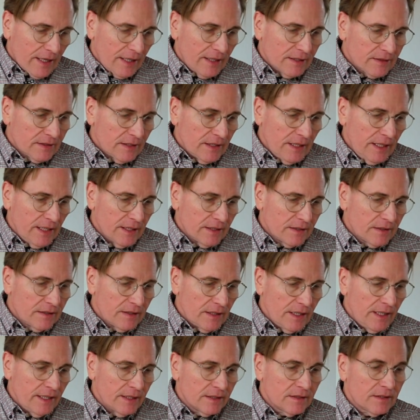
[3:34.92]
It's, it's,
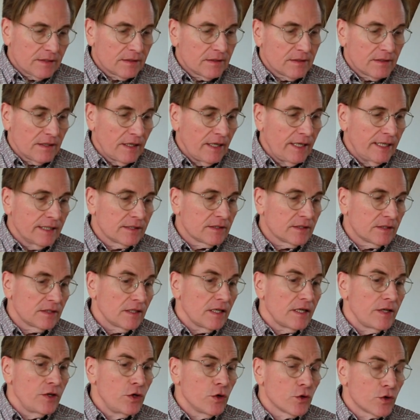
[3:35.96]
it's, it's,
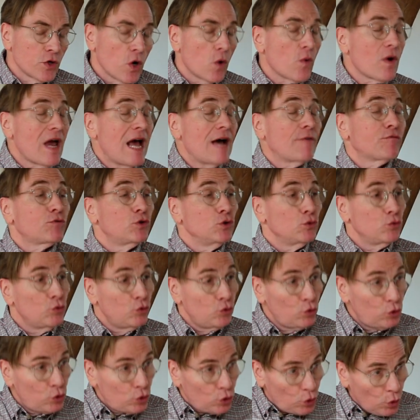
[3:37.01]
you don't have to
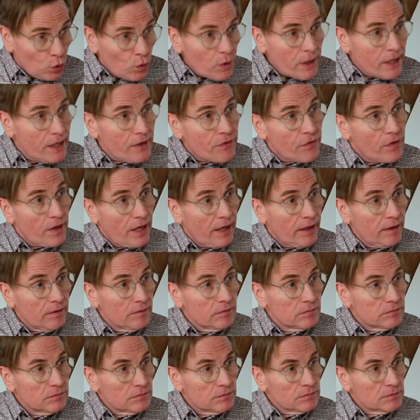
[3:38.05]
do anything.
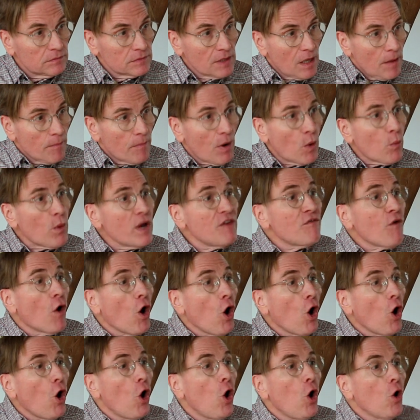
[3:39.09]
But we've
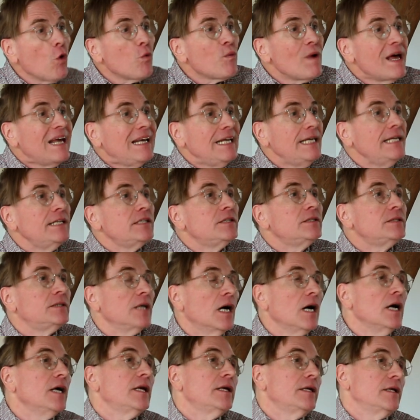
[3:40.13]
already
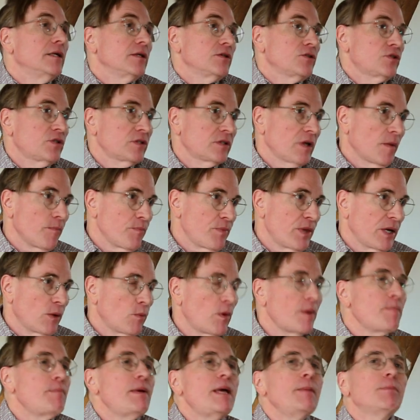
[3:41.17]
done something.
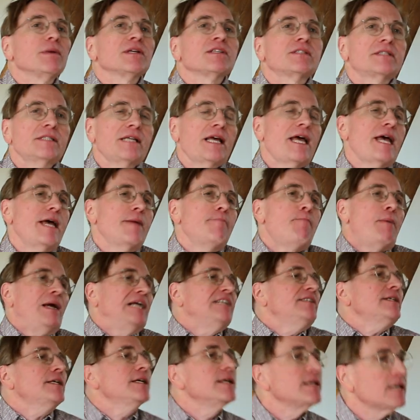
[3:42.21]
When people say
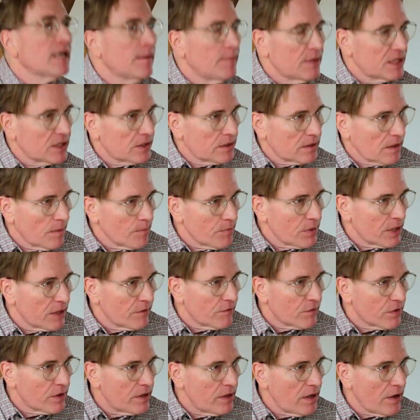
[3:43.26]
basic income is something
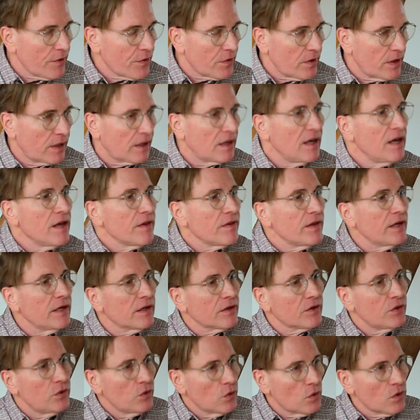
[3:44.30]
for nothing, they
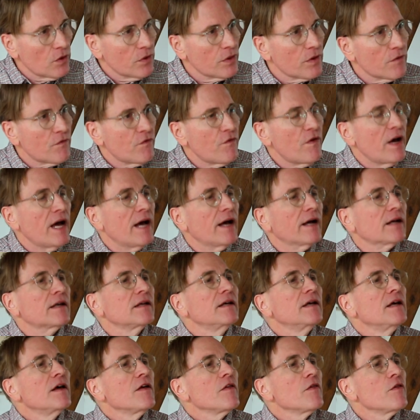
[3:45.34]
ignore the
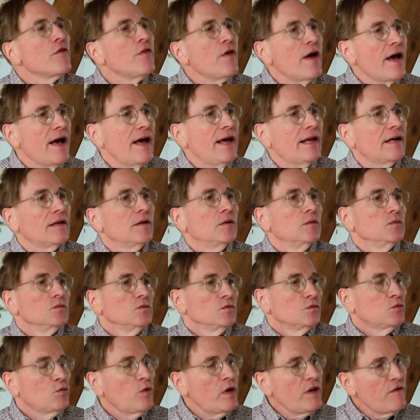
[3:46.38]
fact that
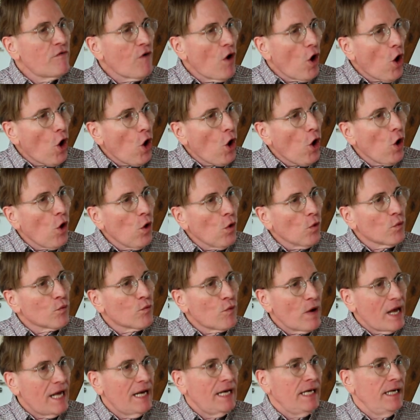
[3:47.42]
we've
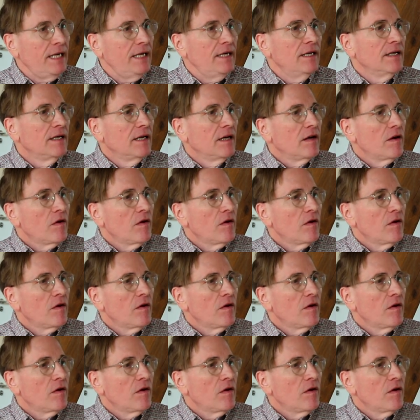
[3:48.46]
already,